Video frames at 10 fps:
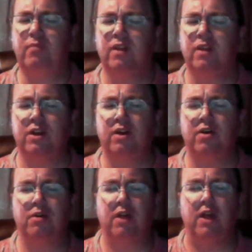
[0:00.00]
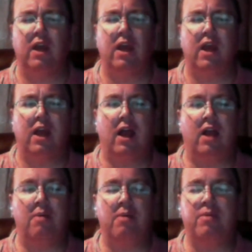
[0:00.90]
So I
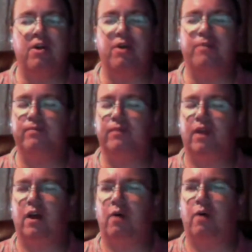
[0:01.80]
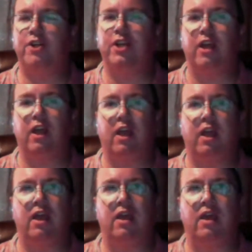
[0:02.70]
remember watching
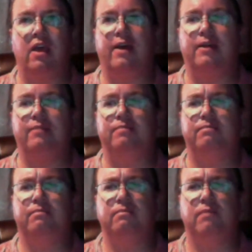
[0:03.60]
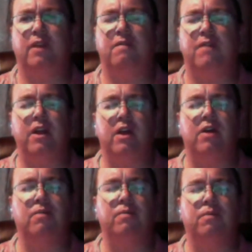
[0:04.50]
a
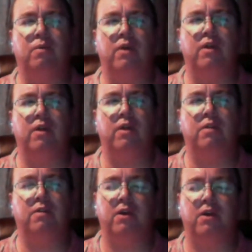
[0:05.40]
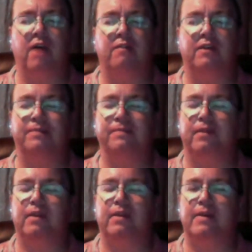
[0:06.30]
video from Bill Cava,
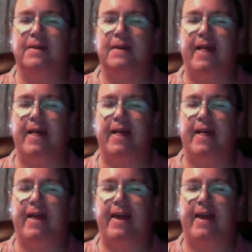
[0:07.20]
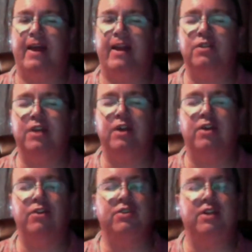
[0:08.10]
and he was
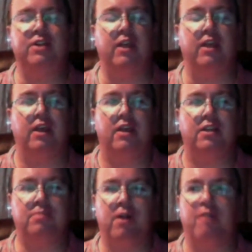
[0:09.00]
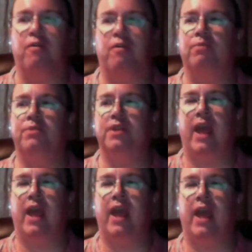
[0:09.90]
introducing smart forms and
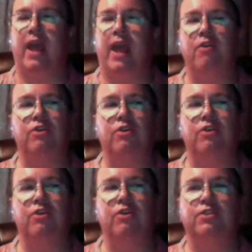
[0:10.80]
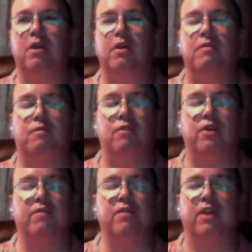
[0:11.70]
how you could use them for
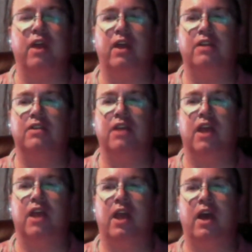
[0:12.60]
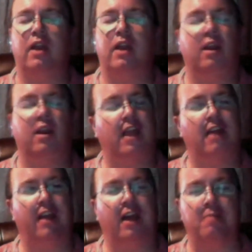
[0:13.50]
different things, and it's kind of
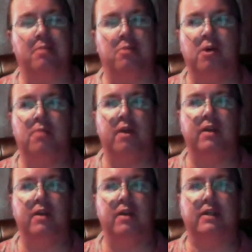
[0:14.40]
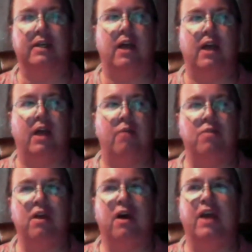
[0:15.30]
like a light bulb moment. I
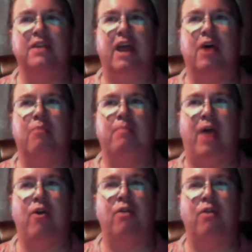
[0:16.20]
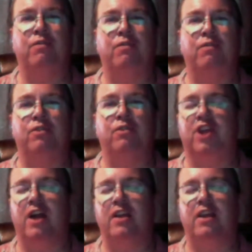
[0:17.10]
realized how powerful structured
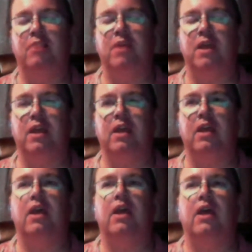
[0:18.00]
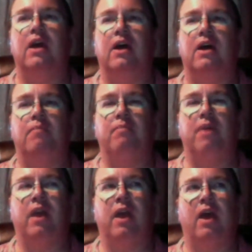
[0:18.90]
content could be,
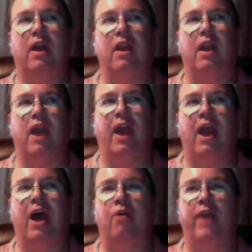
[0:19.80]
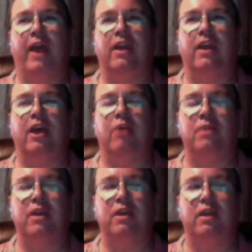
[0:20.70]
and how that could help
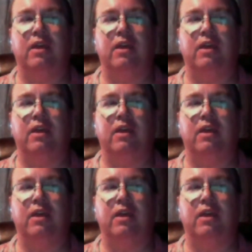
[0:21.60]
me